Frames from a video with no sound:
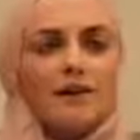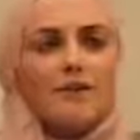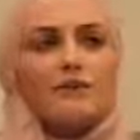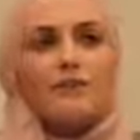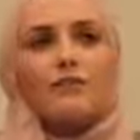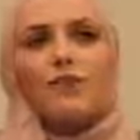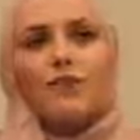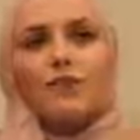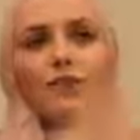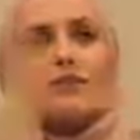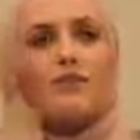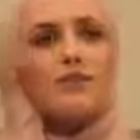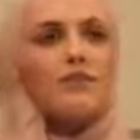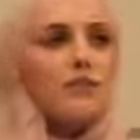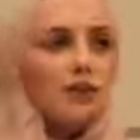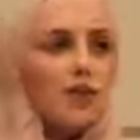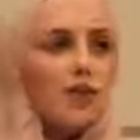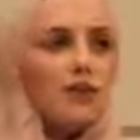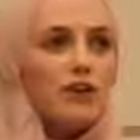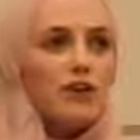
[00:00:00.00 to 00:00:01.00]
Not a
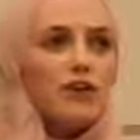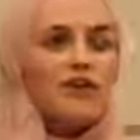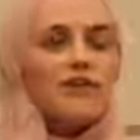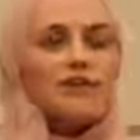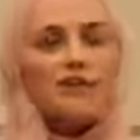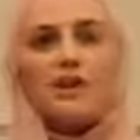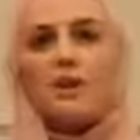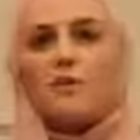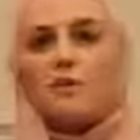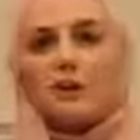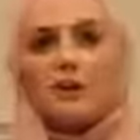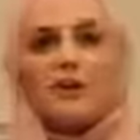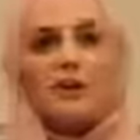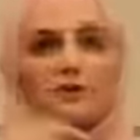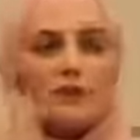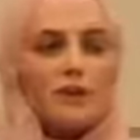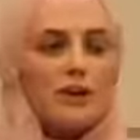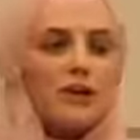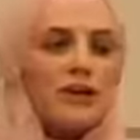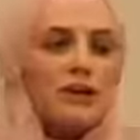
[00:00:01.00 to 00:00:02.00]
full-on hijab. I used
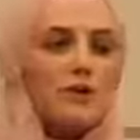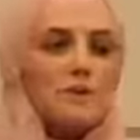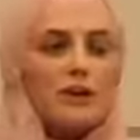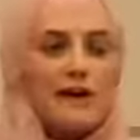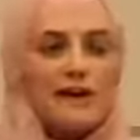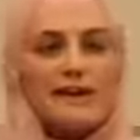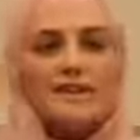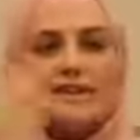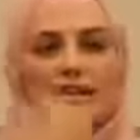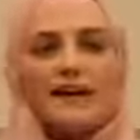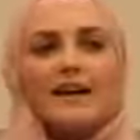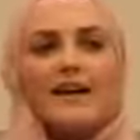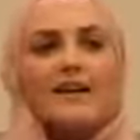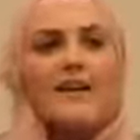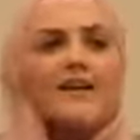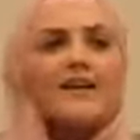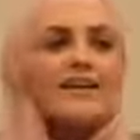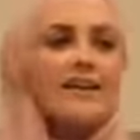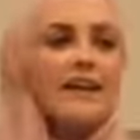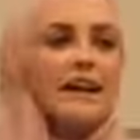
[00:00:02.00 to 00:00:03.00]
to wear a little
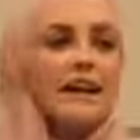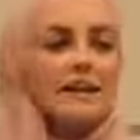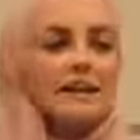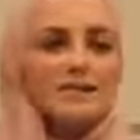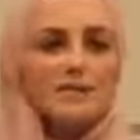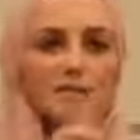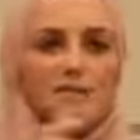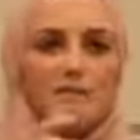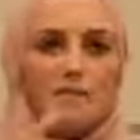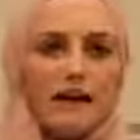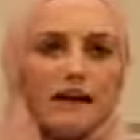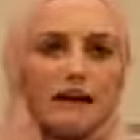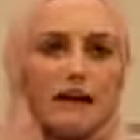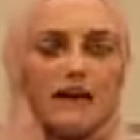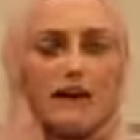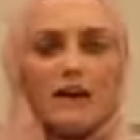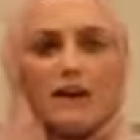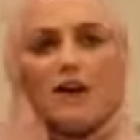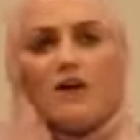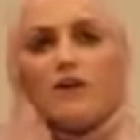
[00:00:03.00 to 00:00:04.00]
bandana and some
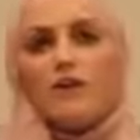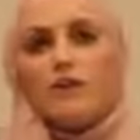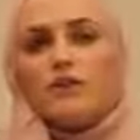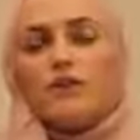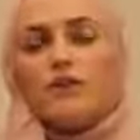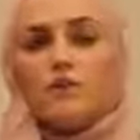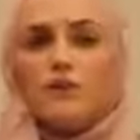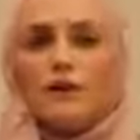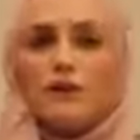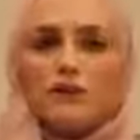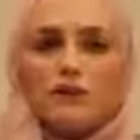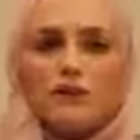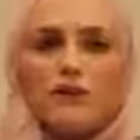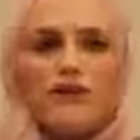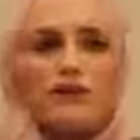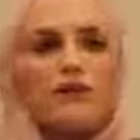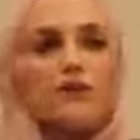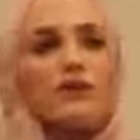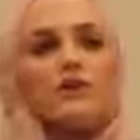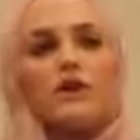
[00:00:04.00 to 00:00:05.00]
baggy clothes. And to be honest,
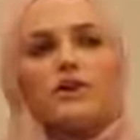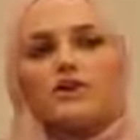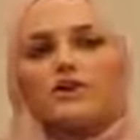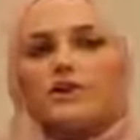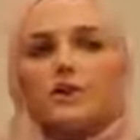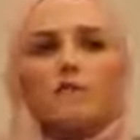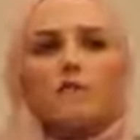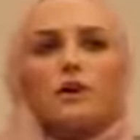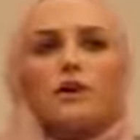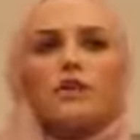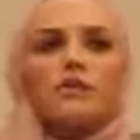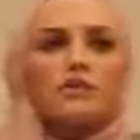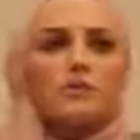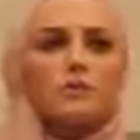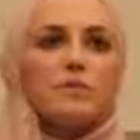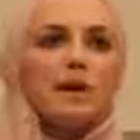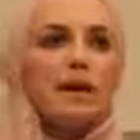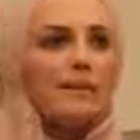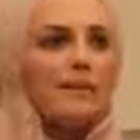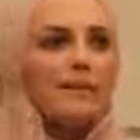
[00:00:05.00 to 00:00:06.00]
it's not so much the
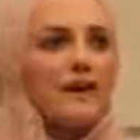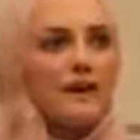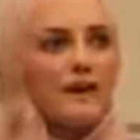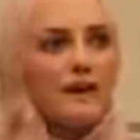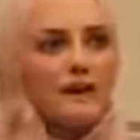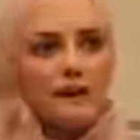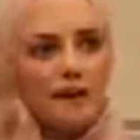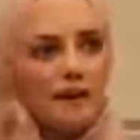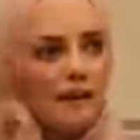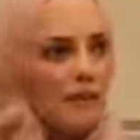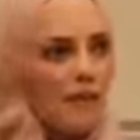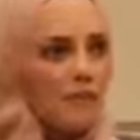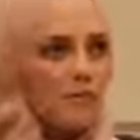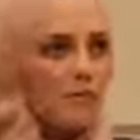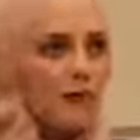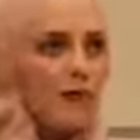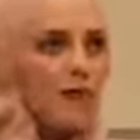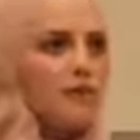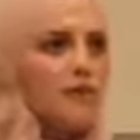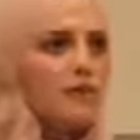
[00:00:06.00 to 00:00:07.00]
bandana. And I'll
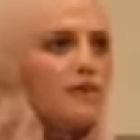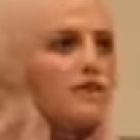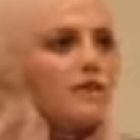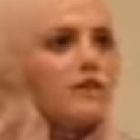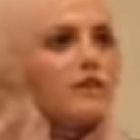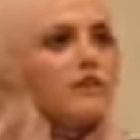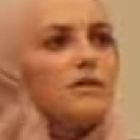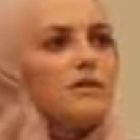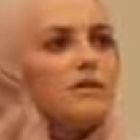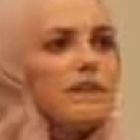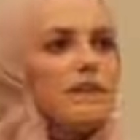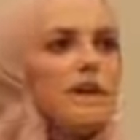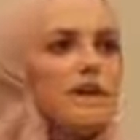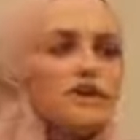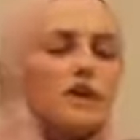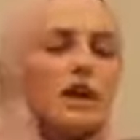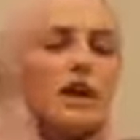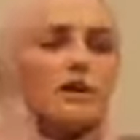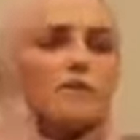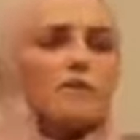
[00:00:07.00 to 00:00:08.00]
be honest, the
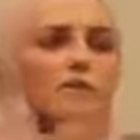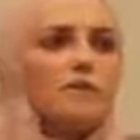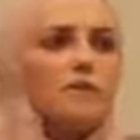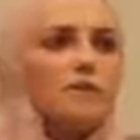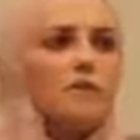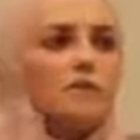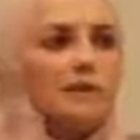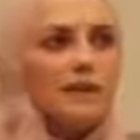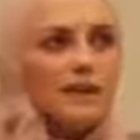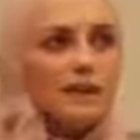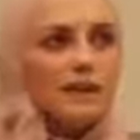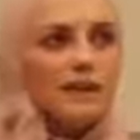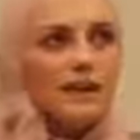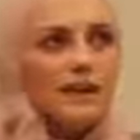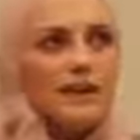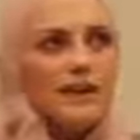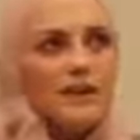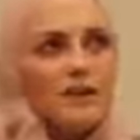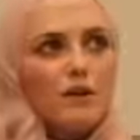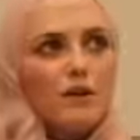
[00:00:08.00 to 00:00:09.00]
hijab for me,
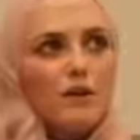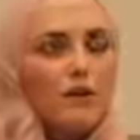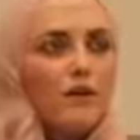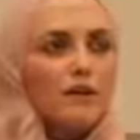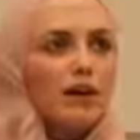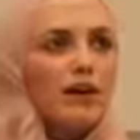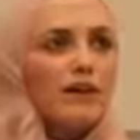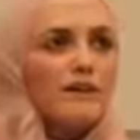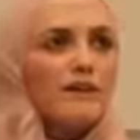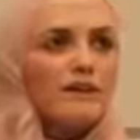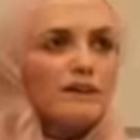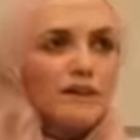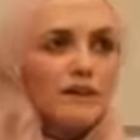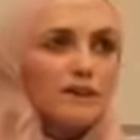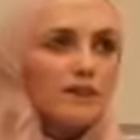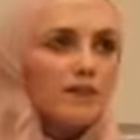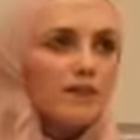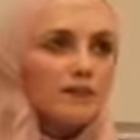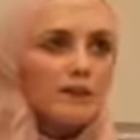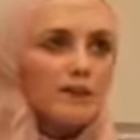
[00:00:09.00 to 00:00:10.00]
or the
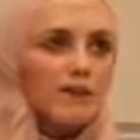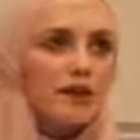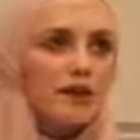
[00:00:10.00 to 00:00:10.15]
headscarf, or the